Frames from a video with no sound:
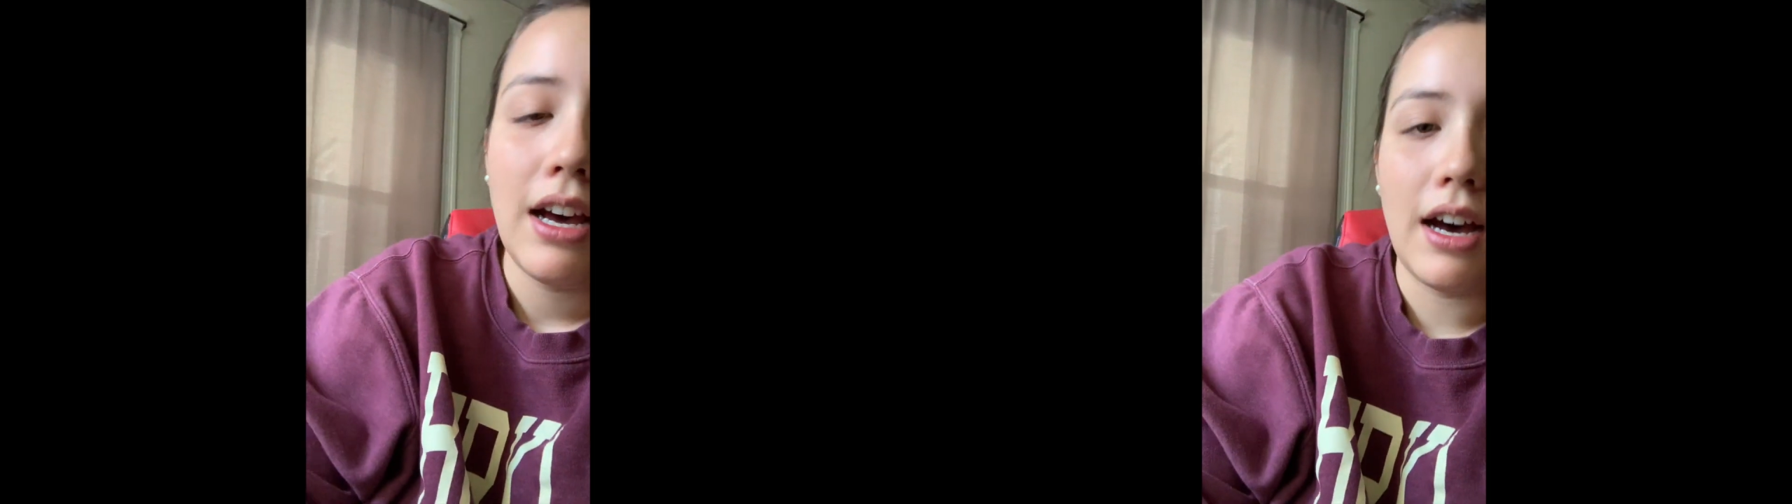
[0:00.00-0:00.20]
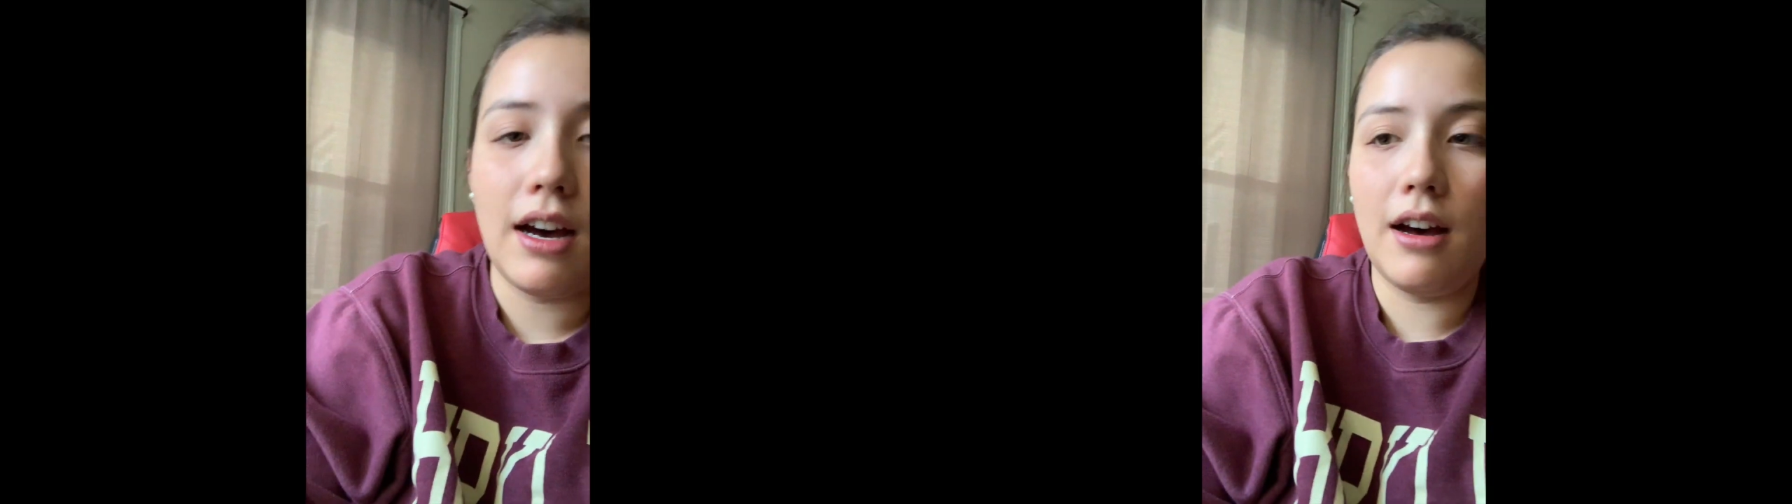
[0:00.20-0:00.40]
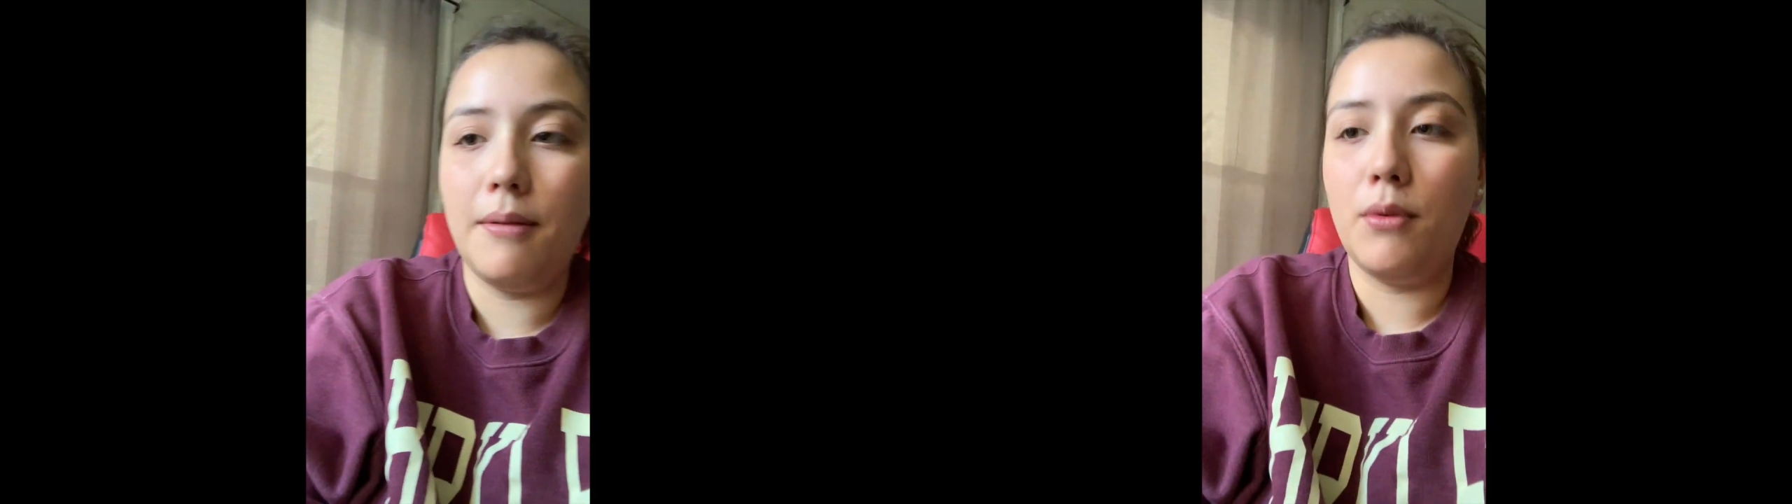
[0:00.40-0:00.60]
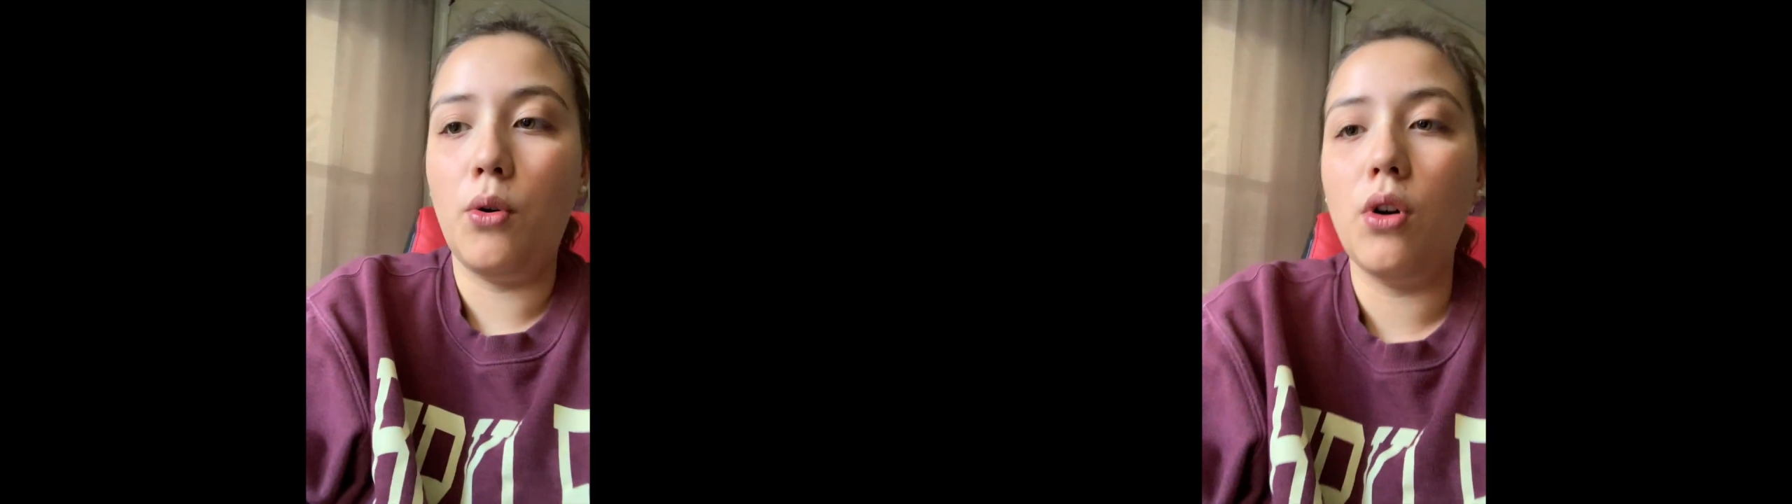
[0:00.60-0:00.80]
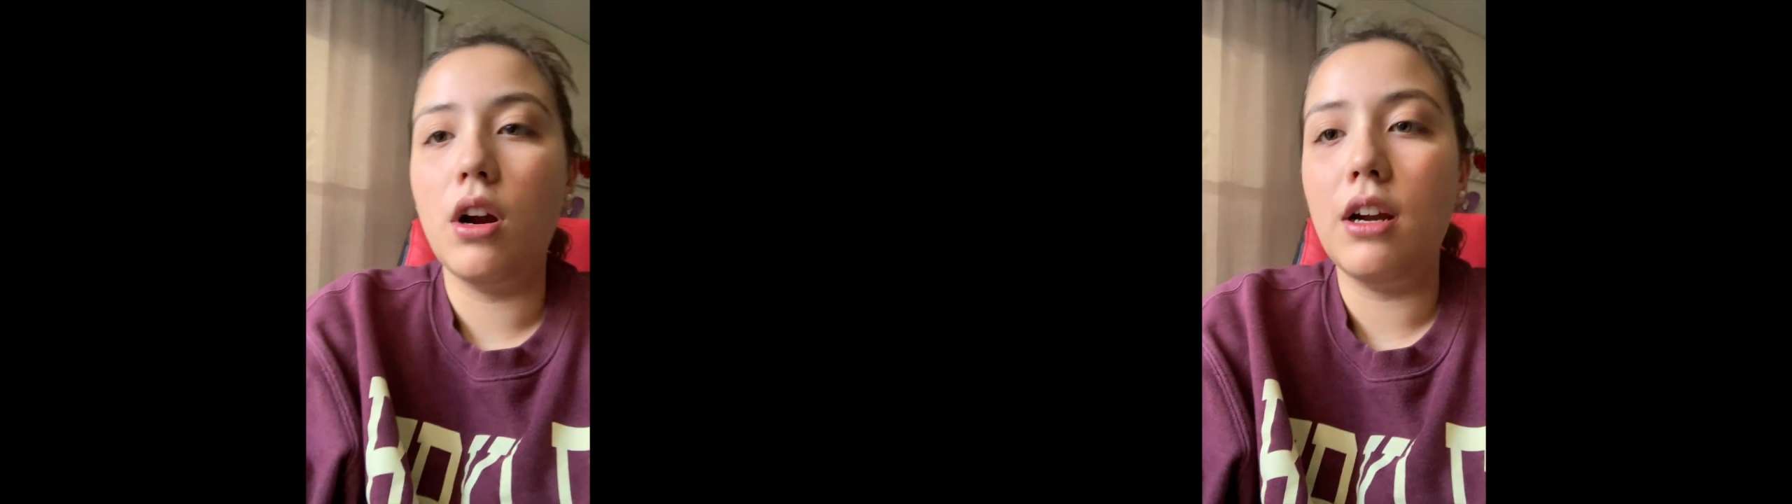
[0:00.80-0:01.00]

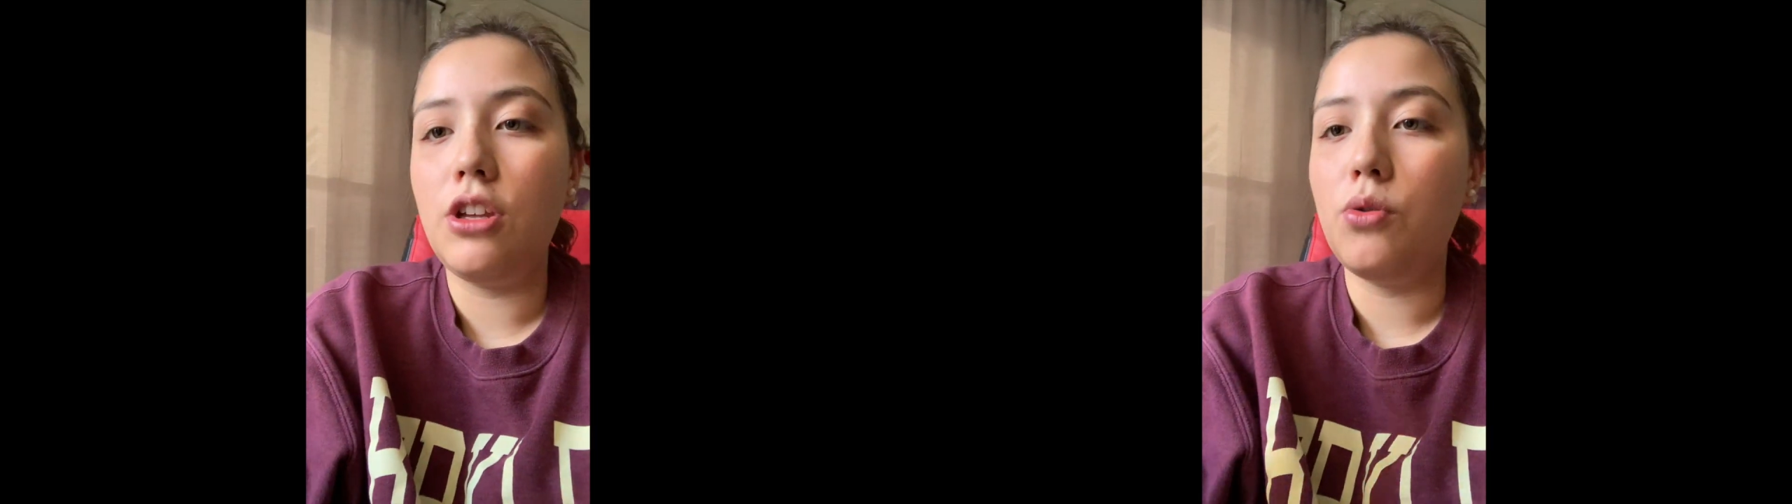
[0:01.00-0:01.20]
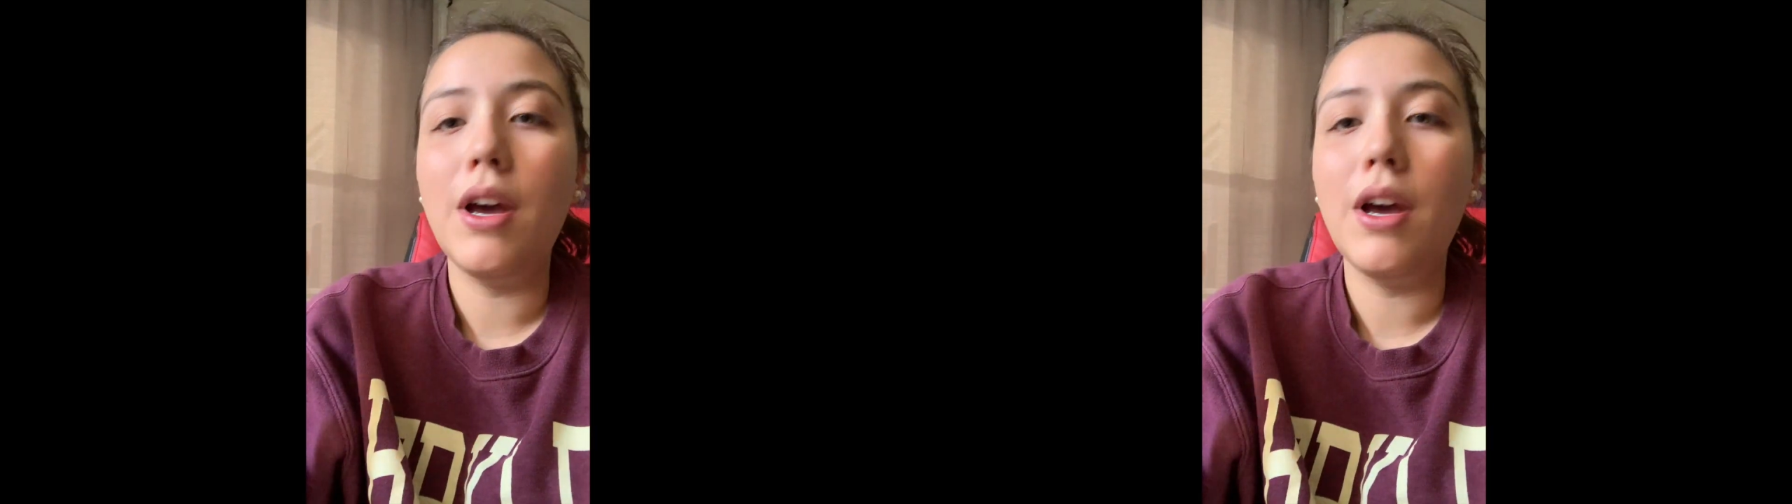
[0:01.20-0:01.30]
Or you